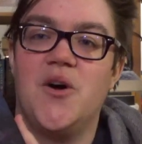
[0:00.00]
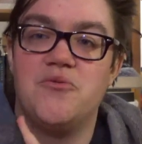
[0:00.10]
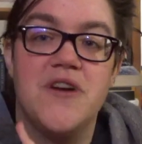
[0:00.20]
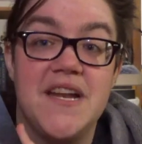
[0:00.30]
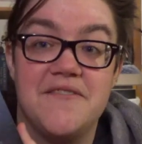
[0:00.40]

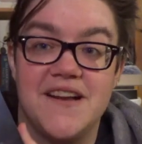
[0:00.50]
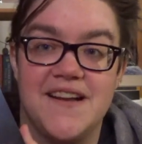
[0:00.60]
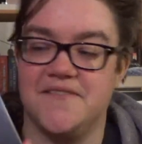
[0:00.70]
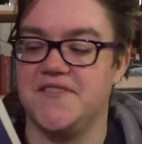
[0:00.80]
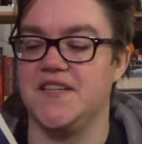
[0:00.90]
Really, really
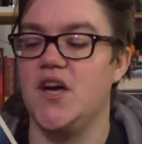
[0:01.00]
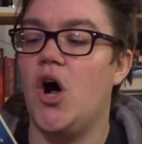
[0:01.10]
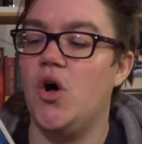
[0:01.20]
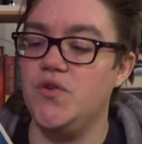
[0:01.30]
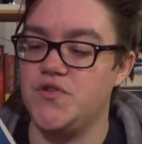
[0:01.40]
loved it.
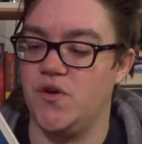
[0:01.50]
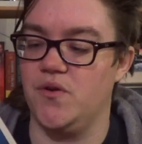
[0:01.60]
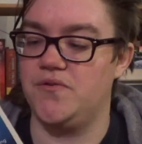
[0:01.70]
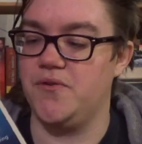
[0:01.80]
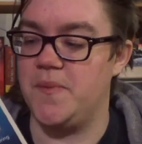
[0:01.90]
Also,
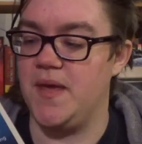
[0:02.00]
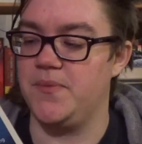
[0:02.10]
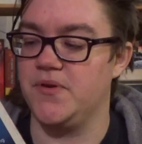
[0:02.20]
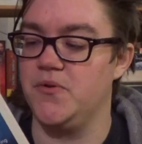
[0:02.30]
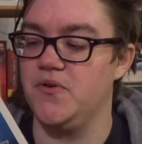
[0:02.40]
for
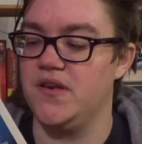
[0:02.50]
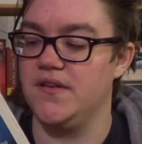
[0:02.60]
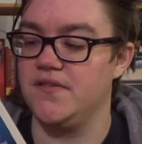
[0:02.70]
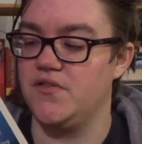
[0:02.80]
people who